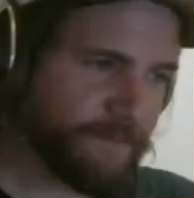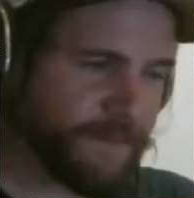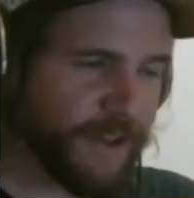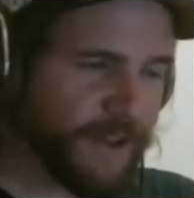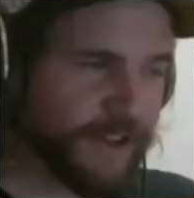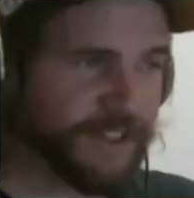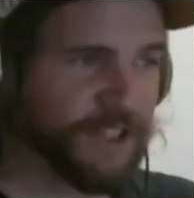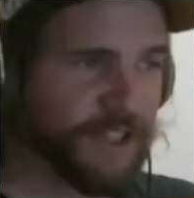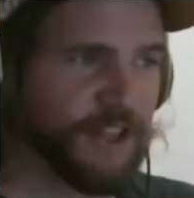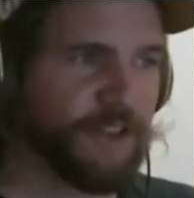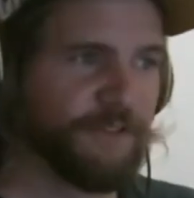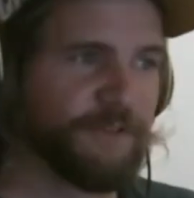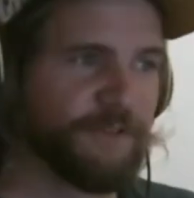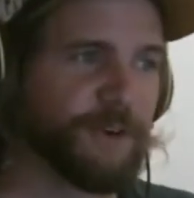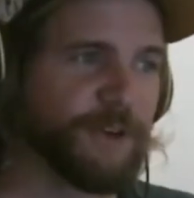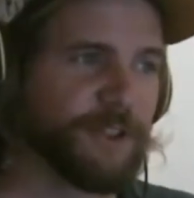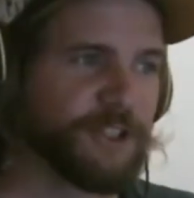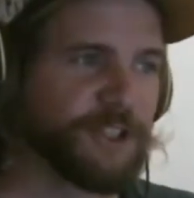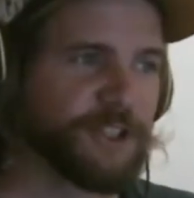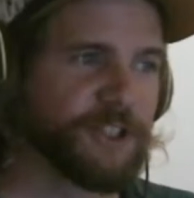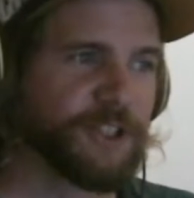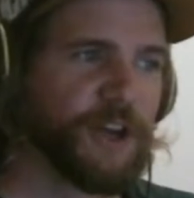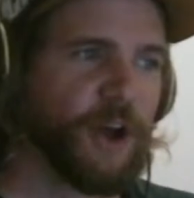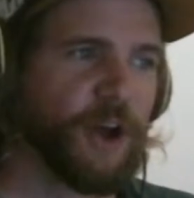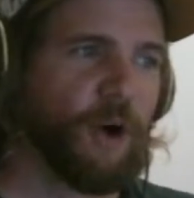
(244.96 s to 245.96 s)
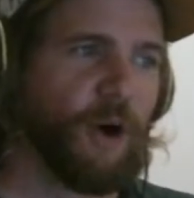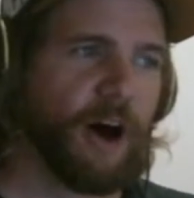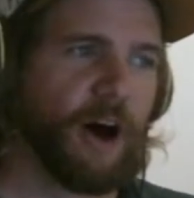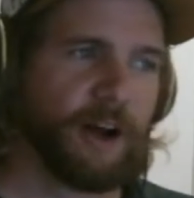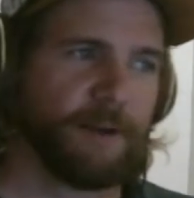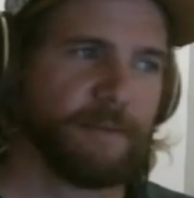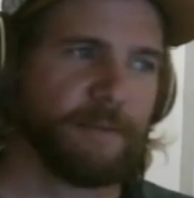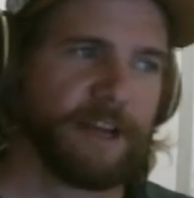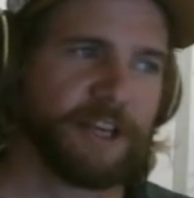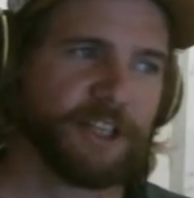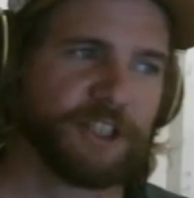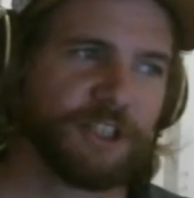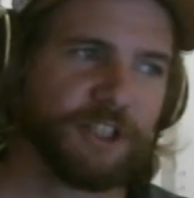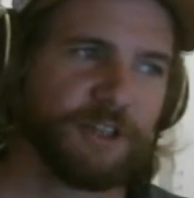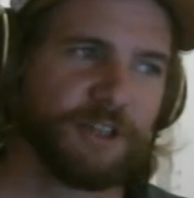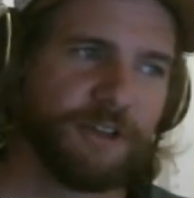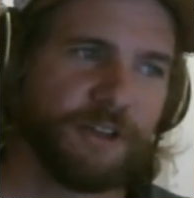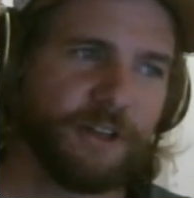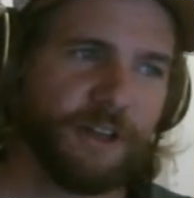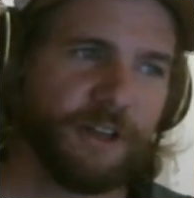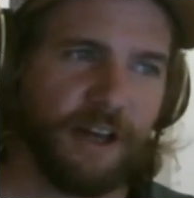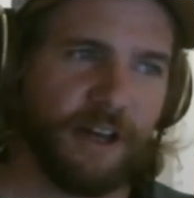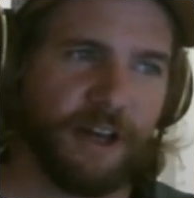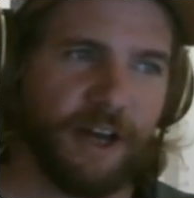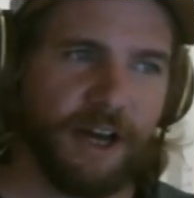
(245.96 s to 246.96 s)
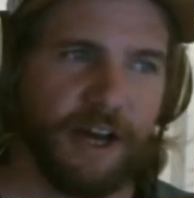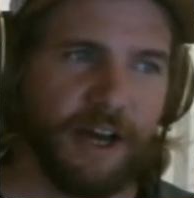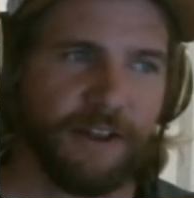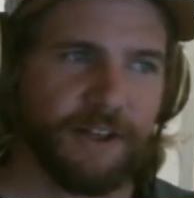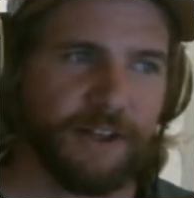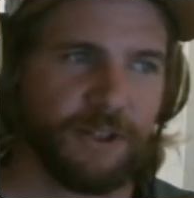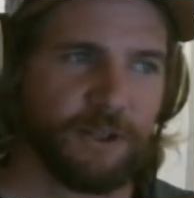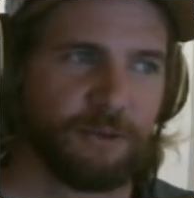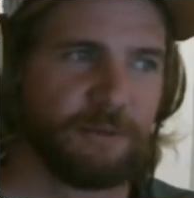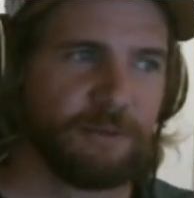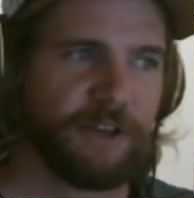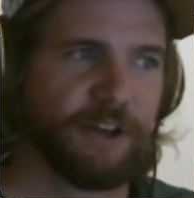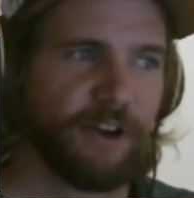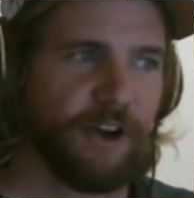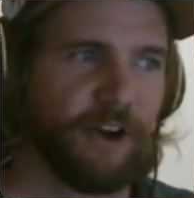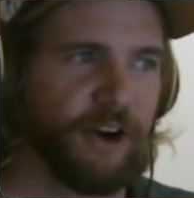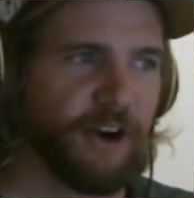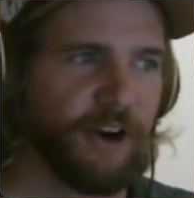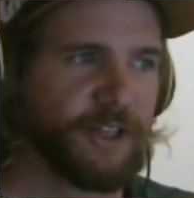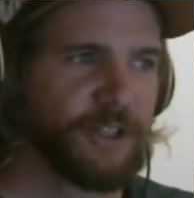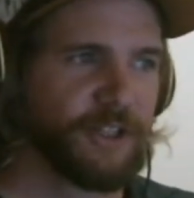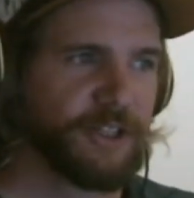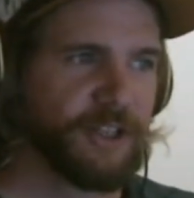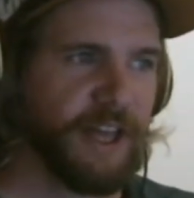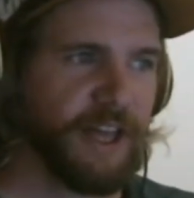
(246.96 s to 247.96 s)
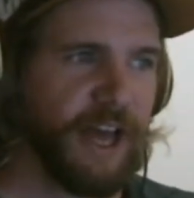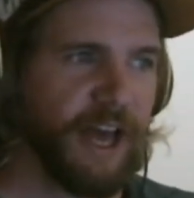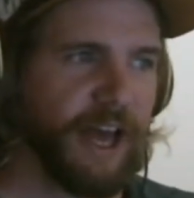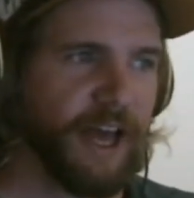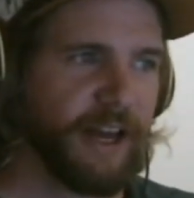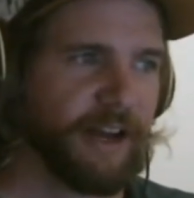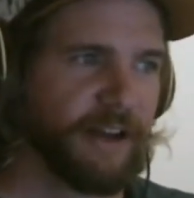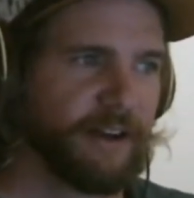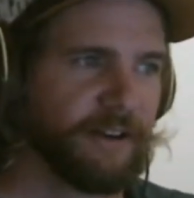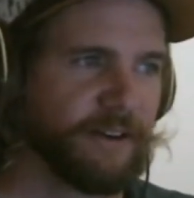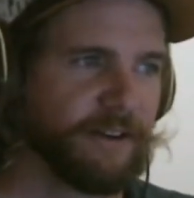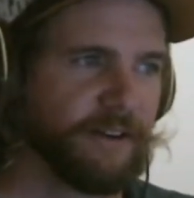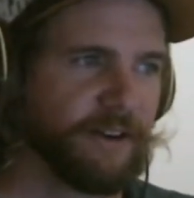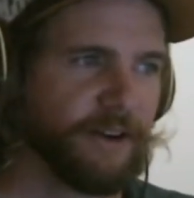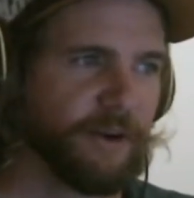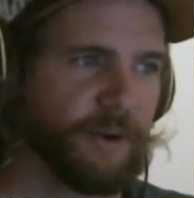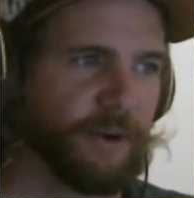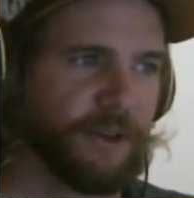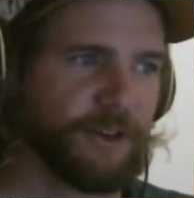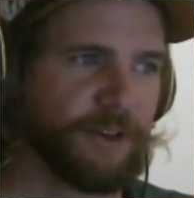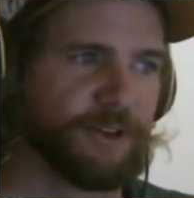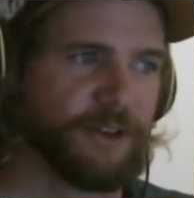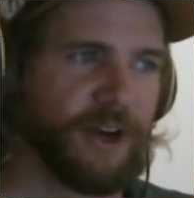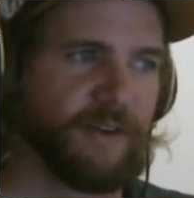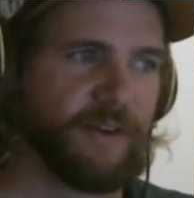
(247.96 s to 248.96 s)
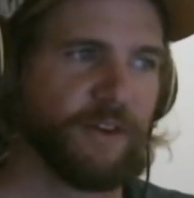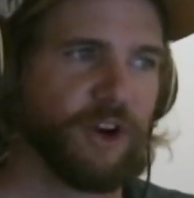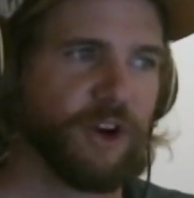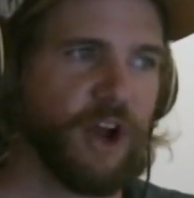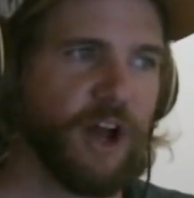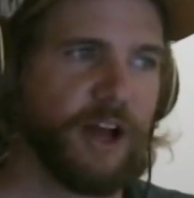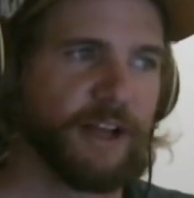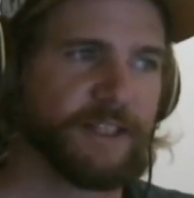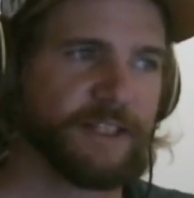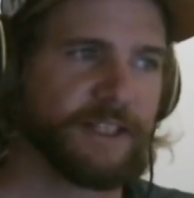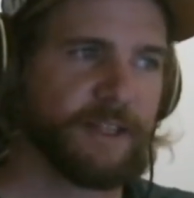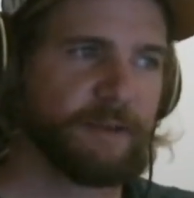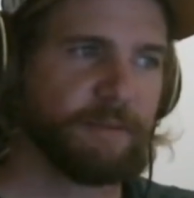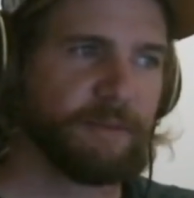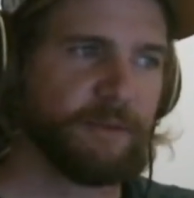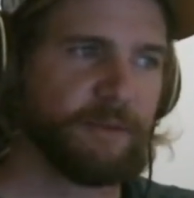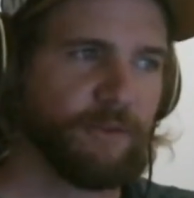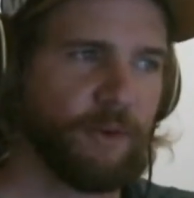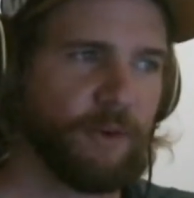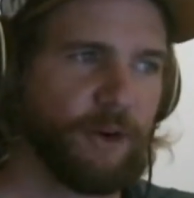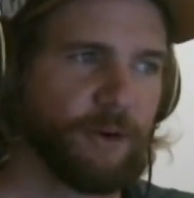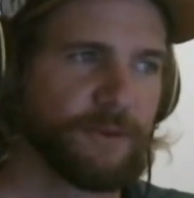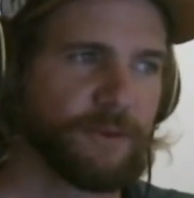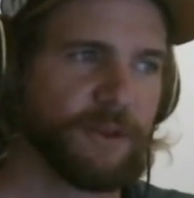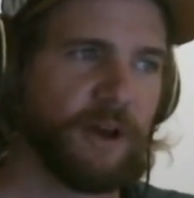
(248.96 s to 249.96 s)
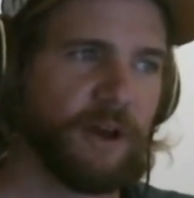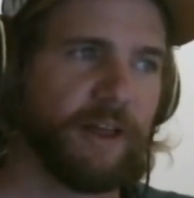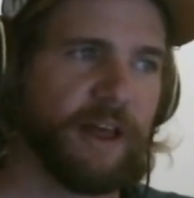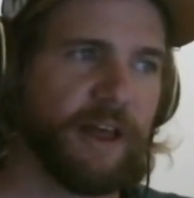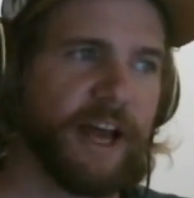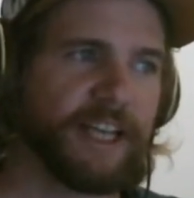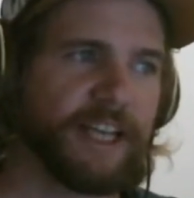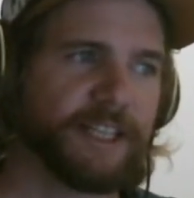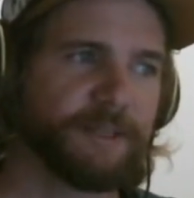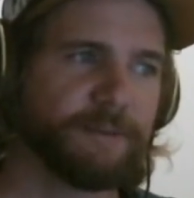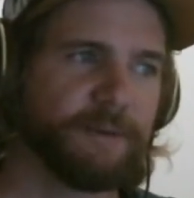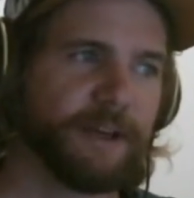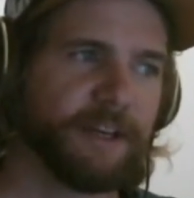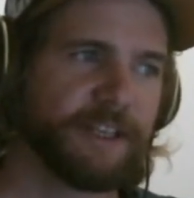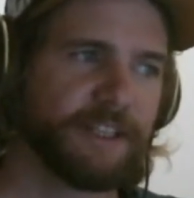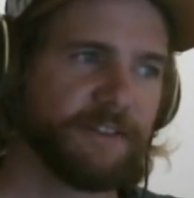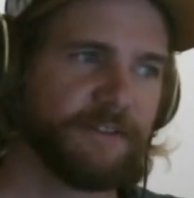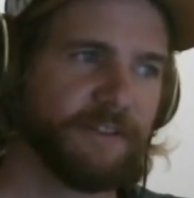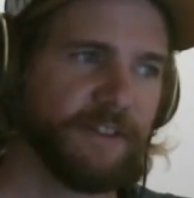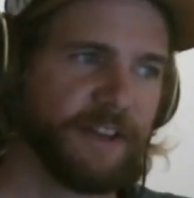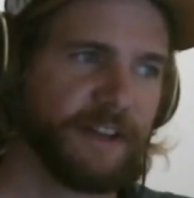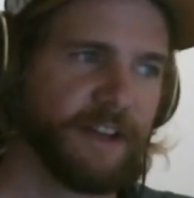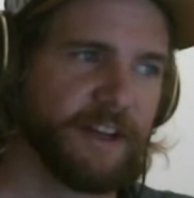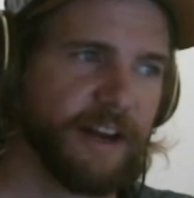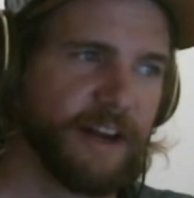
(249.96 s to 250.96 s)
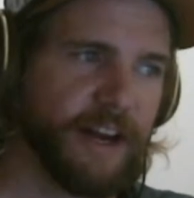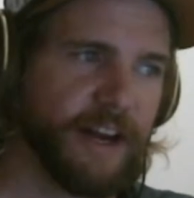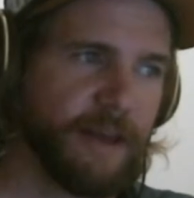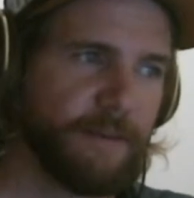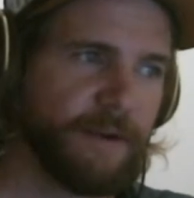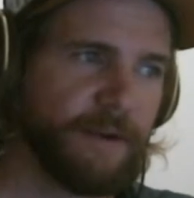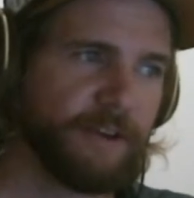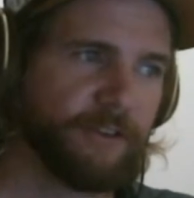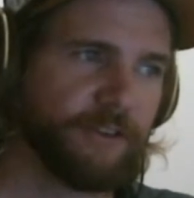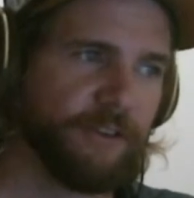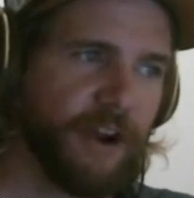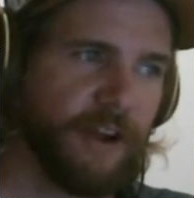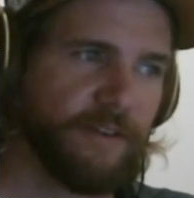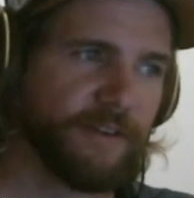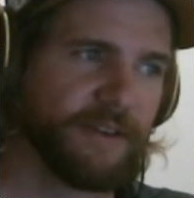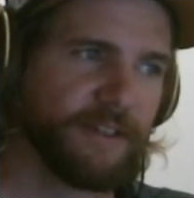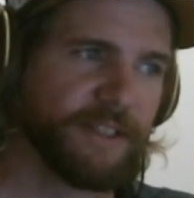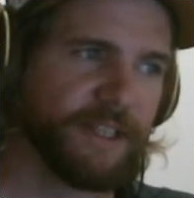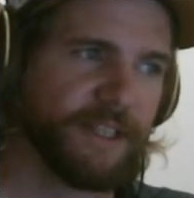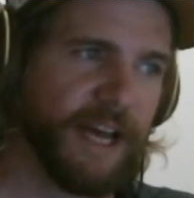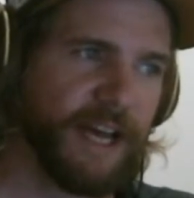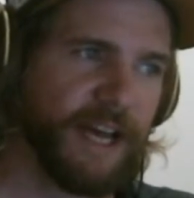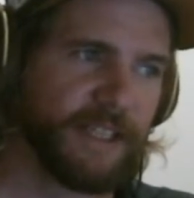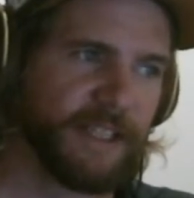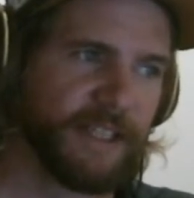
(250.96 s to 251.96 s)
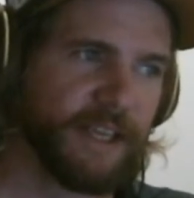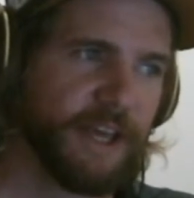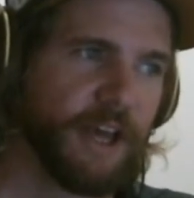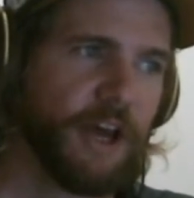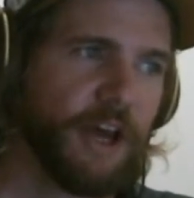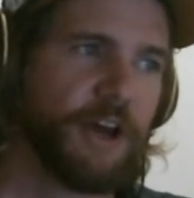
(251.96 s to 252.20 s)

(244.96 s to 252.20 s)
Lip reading: So the first is no automation. This would be cars where the driver constantly performs all aspects of the dynamic driving task.